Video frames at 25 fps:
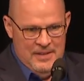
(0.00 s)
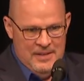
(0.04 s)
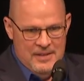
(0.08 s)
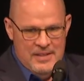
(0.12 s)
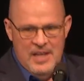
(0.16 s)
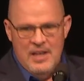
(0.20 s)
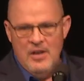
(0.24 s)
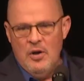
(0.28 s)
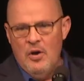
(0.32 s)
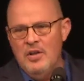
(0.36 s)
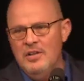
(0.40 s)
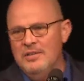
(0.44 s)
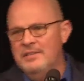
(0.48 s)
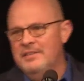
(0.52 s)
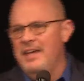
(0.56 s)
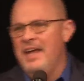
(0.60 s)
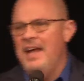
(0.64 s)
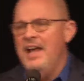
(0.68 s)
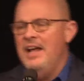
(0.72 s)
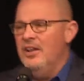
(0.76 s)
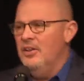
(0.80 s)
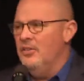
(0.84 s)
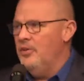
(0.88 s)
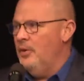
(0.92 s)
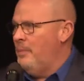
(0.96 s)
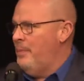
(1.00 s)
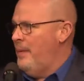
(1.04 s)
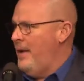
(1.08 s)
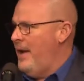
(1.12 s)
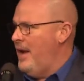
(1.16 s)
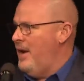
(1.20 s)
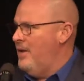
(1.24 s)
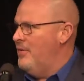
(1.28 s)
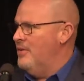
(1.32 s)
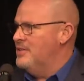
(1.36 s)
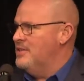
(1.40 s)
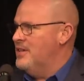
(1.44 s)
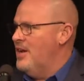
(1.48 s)
They all tell the
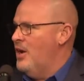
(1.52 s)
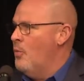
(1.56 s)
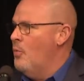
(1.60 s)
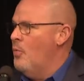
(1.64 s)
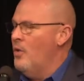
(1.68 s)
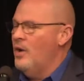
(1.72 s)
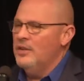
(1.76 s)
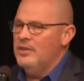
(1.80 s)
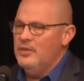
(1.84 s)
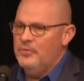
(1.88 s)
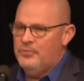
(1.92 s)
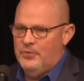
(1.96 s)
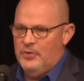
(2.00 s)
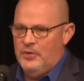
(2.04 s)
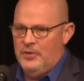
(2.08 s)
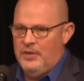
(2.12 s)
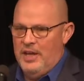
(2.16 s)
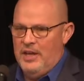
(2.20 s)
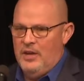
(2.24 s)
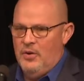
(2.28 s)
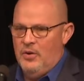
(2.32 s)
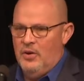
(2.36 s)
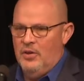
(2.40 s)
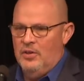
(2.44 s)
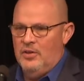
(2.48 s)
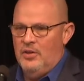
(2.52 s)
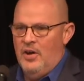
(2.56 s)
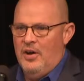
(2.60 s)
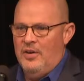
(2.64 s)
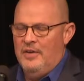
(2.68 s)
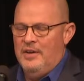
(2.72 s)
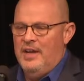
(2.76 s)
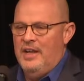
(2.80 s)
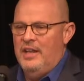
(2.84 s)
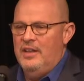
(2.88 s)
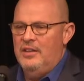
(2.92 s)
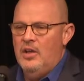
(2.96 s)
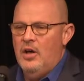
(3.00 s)
parents how wonderful they all are
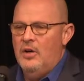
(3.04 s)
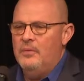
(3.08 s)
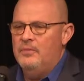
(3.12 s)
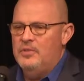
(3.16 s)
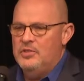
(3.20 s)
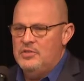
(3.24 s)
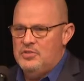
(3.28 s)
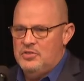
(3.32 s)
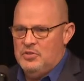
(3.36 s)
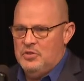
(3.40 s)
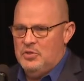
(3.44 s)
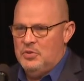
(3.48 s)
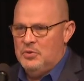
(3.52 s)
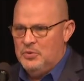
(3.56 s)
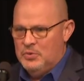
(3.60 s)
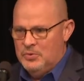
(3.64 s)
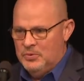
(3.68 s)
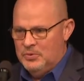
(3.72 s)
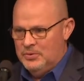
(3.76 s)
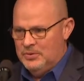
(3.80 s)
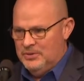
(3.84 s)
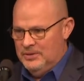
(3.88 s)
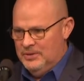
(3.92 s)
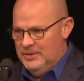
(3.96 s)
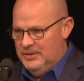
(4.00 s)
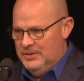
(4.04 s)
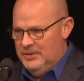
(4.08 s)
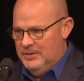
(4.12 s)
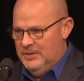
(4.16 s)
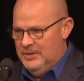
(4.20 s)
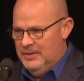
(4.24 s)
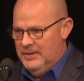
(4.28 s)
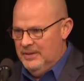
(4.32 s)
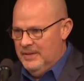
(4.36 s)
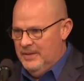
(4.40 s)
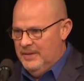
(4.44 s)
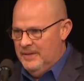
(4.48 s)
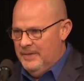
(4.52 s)
and they love the school.
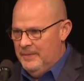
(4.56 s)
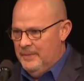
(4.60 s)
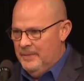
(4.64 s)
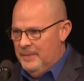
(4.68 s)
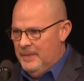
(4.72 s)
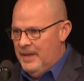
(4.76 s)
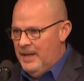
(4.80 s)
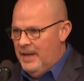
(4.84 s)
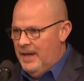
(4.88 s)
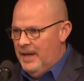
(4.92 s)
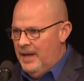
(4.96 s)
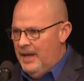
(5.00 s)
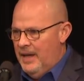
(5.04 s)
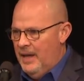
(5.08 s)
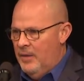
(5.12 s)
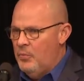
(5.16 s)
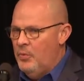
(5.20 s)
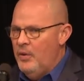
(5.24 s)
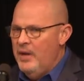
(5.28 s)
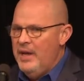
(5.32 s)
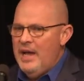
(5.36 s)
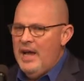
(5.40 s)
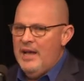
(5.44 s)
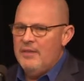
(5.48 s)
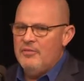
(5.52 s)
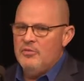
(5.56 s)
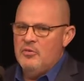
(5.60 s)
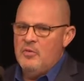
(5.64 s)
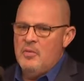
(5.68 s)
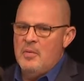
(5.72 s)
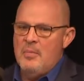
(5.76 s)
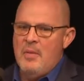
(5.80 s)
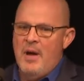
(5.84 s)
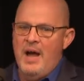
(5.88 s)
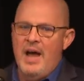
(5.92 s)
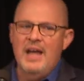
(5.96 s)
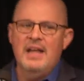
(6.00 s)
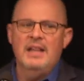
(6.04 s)
And we have to
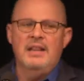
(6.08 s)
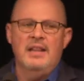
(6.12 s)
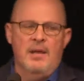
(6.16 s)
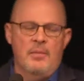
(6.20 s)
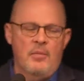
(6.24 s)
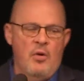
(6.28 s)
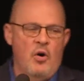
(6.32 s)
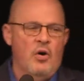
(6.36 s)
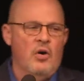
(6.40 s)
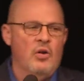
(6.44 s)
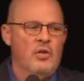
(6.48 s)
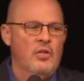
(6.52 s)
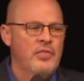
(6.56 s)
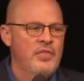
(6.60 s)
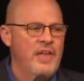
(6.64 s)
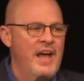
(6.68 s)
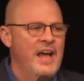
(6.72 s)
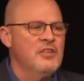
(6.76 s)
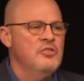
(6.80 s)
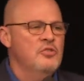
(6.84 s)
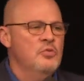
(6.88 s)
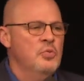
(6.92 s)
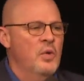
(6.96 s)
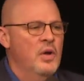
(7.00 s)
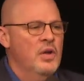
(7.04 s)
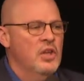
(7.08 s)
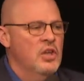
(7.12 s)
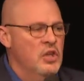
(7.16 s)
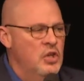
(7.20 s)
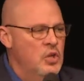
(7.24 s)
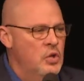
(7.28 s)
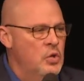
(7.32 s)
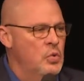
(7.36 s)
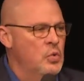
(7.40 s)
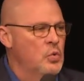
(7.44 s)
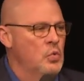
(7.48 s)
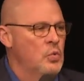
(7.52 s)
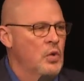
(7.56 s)
remind them all, that's what
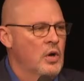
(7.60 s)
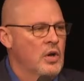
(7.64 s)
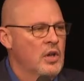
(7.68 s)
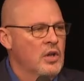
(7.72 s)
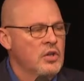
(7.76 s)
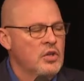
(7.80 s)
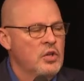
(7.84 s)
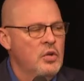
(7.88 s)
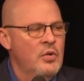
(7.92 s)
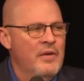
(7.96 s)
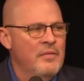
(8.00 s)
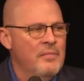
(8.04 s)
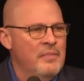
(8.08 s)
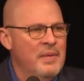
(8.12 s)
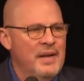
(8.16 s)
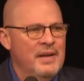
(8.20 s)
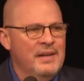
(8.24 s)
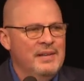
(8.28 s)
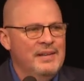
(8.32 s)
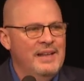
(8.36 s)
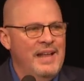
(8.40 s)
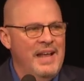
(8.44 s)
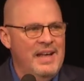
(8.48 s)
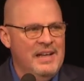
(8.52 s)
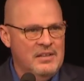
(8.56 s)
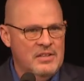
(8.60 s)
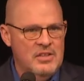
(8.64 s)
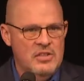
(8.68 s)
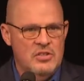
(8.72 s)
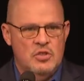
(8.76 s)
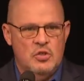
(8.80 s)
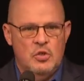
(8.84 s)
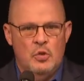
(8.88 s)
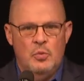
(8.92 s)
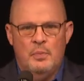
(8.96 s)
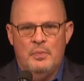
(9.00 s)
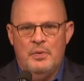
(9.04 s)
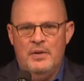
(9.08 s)
you have been elected
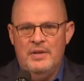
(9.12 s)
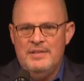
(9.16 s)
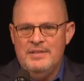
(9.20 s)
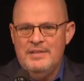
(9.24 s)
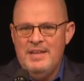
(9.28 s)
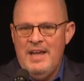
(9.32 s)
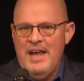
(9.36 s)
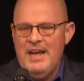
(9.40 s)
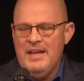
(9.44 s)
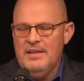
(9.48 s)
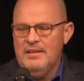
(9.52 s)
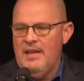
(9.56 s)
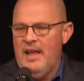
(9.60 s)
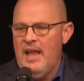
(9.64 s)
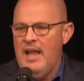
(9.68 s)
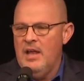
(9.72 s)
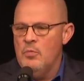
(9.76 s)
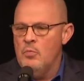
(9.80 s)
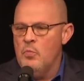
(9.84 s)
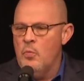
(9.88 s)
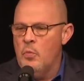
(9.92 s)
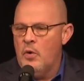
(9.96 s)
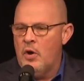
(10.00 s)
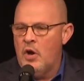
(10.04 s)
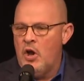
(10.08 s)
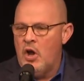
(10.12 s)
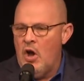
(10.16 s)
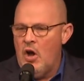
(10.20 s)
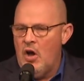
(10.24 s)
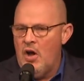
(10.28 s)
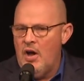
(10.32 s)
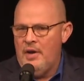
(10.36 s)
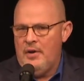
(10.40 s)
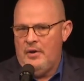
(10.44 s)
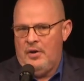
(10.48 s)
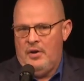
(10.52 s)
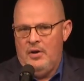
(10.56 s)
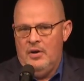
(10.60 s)
to protect and
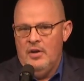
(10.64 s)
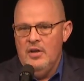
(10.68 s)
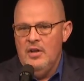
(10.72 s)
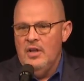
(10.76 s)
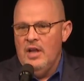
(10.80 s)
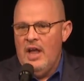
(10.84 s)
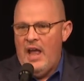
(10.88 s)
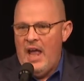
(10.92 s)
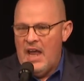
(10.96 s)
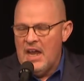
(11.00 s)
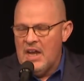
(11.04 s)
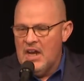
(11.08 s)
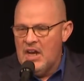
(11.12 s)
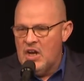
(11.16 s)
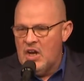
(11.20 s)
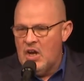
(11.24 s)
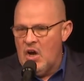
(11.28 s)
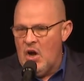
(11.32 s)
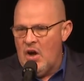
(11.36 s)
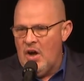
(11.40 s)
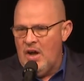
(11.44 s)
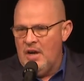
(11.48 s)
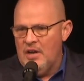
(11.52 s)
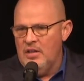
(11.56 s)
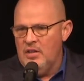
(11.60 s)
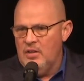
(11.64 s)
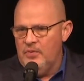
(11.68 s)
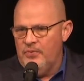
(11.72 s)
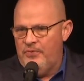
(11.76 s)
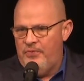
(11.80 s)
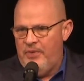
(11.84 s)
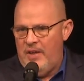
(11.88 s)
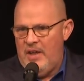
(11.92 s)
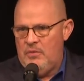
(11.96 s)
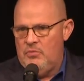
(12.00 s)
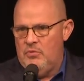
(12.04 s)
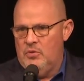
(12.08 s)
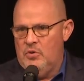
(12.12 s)
garner the
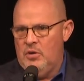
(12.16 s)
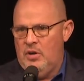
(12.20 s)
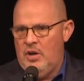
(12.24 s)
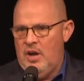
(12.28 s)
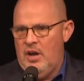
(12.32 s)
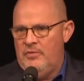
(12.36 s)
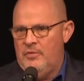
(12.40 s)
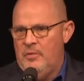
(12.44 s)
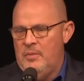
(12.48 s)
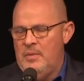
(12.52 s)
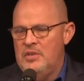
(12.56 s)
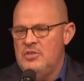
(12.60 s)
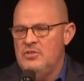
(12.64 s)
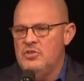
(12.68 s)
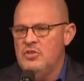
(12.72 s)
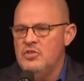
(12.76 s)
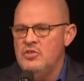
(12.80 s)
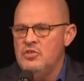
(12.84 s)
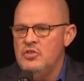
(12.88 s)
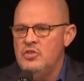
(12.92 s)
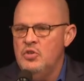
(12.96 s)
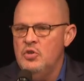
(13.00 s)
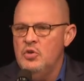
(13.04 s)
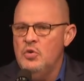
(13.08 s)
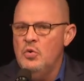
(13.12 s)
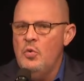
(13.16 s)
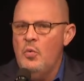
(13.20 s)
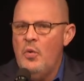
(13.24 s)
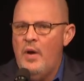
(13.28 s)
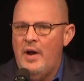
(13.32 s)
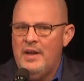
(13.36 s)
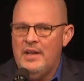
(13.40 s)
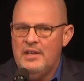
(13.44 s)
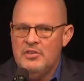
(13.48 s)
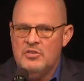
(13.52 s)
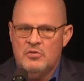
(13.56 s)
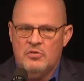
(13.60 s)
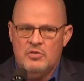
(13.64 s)
federal government to do what
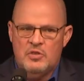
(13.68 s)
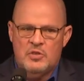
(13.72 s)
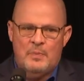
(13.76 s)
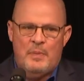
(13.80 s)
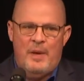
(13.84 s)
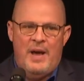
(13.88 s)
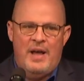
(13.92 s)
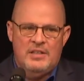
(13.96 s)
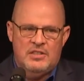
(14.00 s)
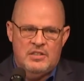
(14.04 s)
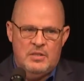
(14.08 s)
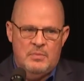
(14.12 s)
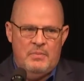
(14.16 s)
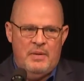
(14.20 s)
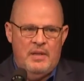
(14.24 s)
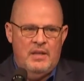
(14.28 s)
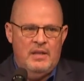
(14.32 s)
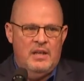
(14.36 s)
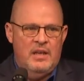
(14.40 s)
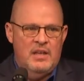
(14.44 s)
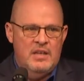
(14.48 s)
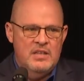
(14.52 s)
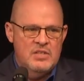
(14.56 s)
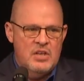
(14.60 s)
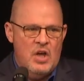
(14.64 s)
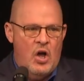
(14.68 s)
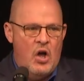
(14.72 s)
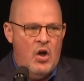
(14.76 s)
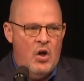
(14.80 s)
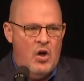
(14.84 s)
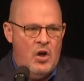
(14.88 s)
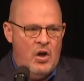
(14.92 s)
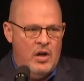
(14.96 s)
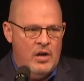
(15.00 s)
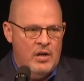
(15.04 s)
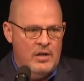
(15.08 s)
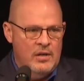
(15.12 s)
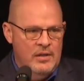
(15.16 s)
its responsibilities
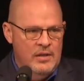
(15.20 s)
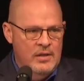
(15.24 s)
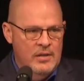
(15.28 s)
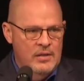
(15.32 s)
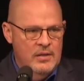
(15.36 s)
are.